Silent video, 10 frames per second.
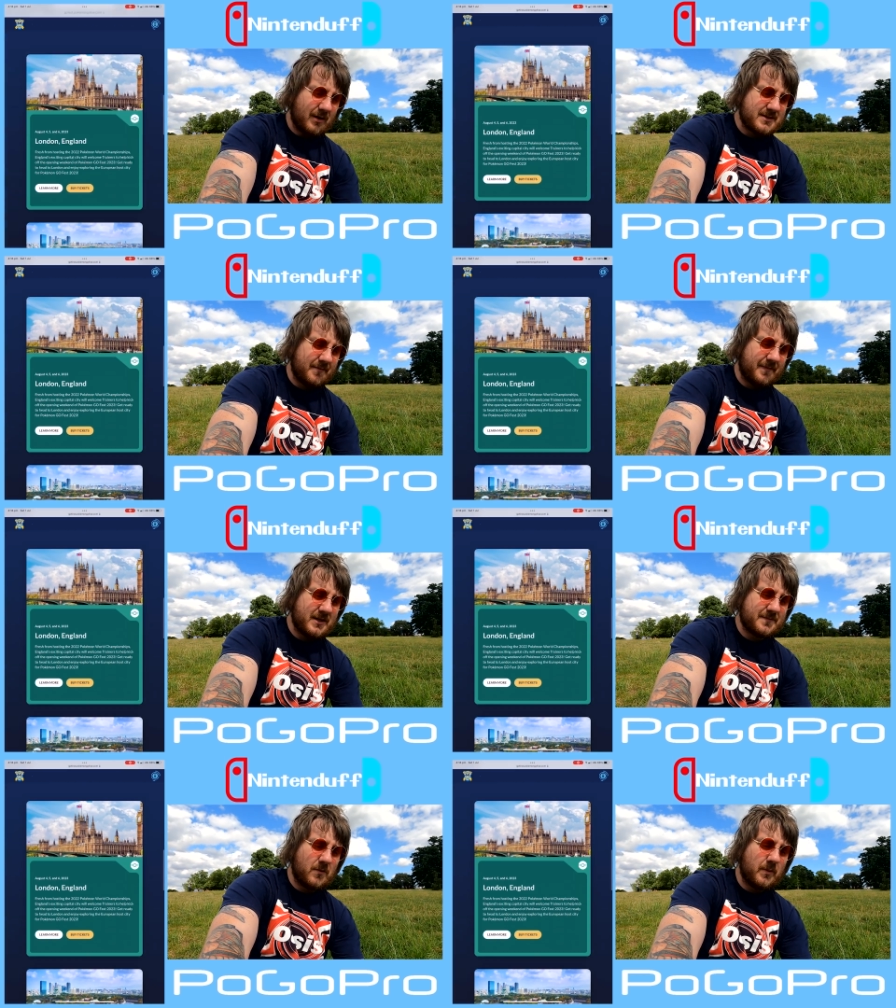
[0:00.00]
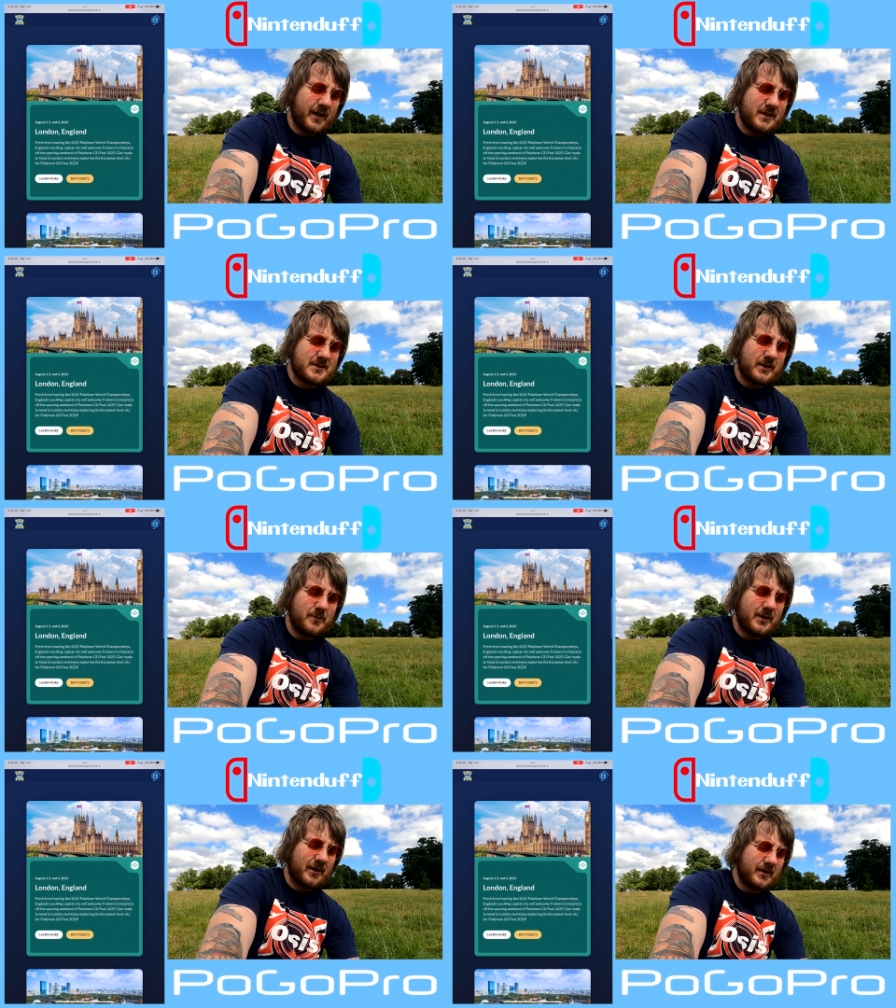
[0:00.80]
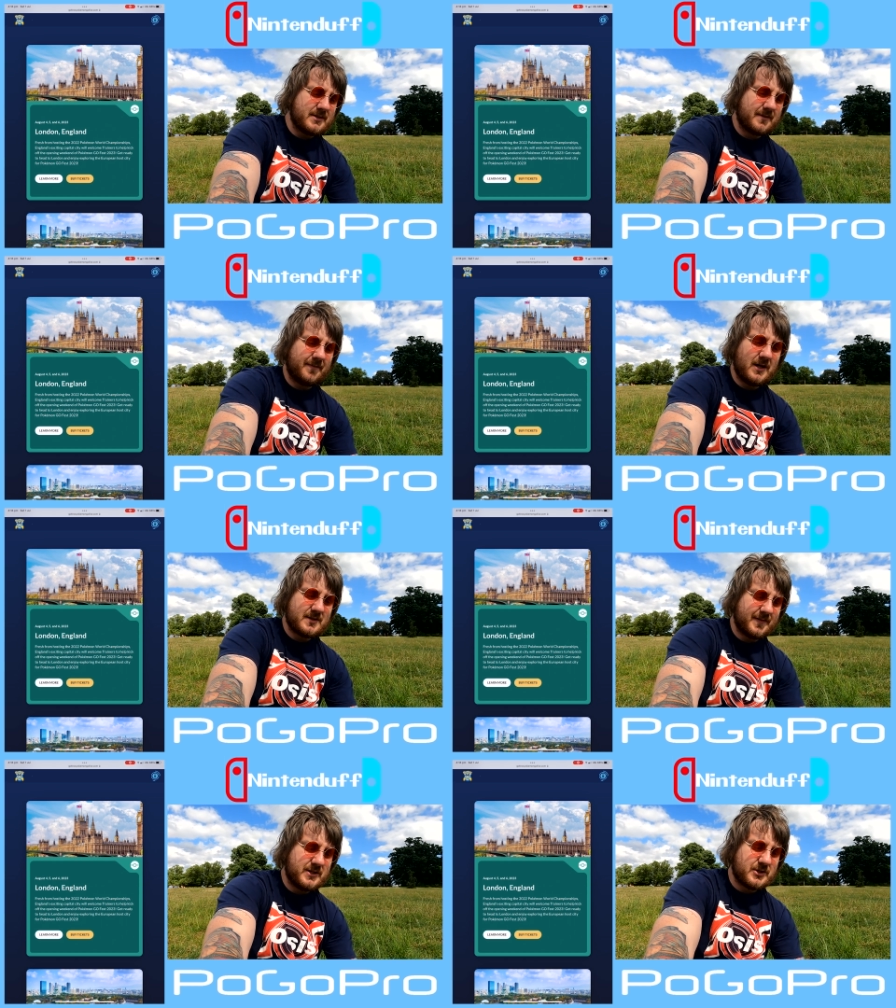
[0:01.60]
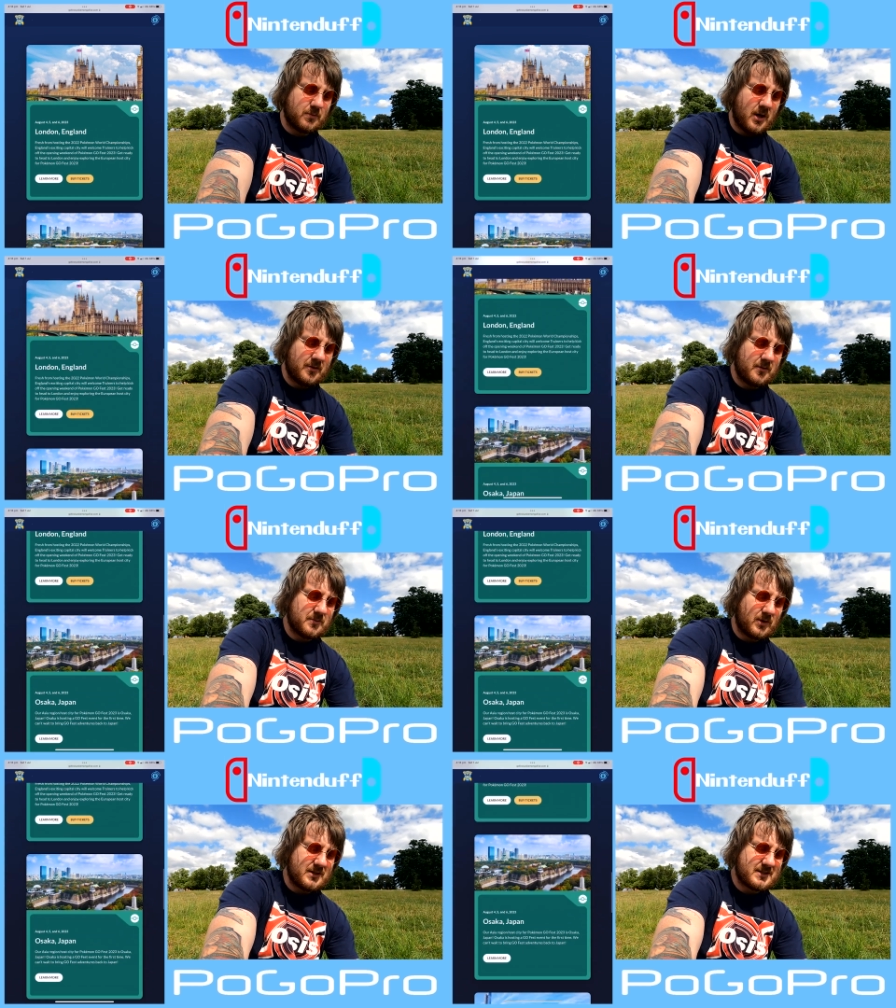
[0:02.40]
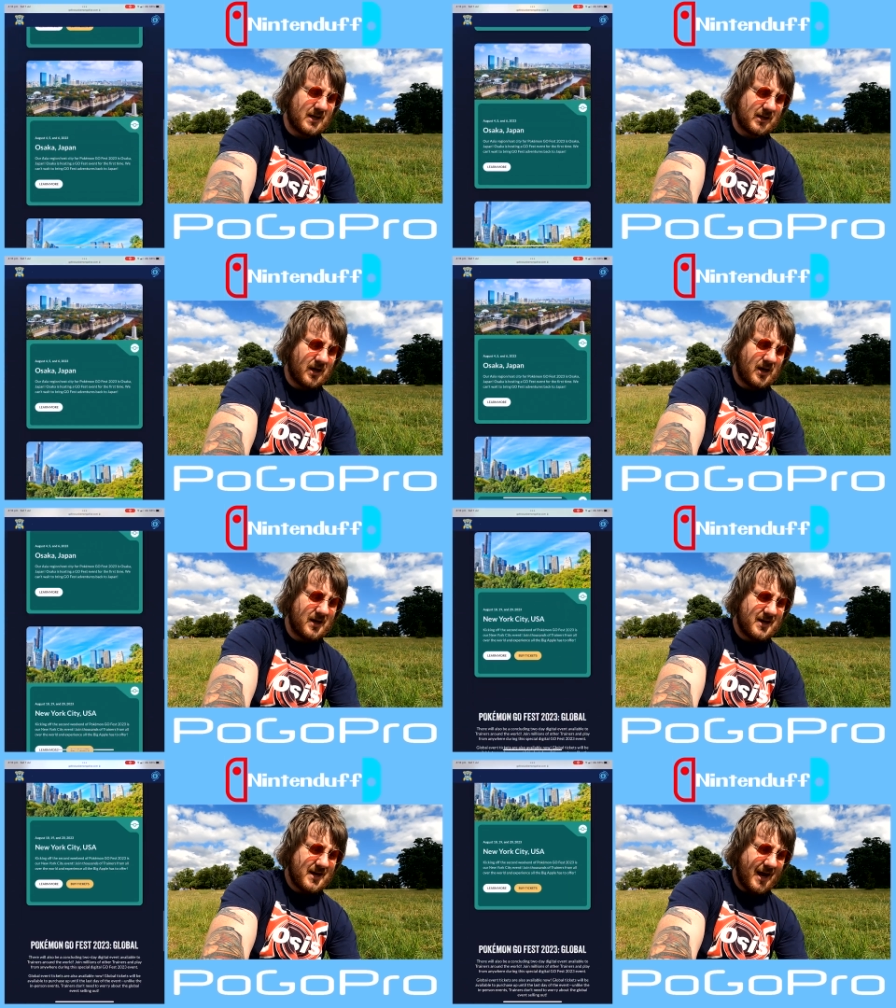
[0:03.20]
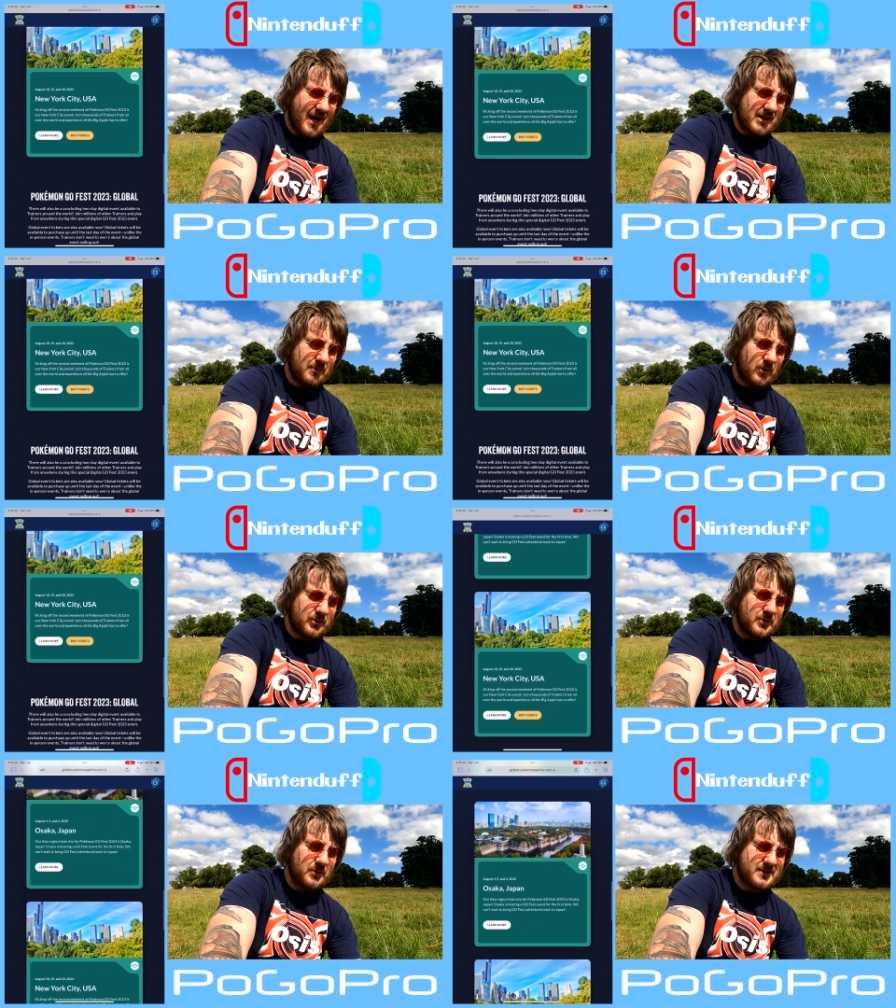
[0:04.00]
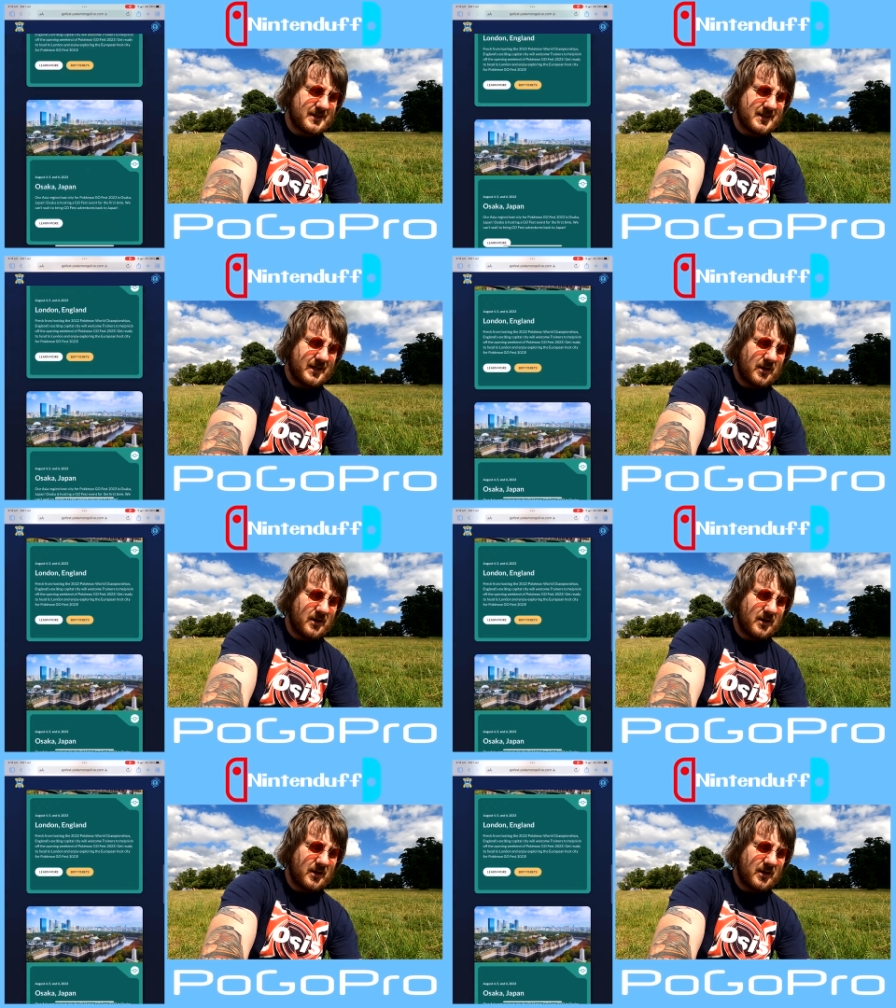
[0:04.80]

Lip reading: Right. So first of all, we get to London. It's the first featured one. We've got Osaka and we've got New York City.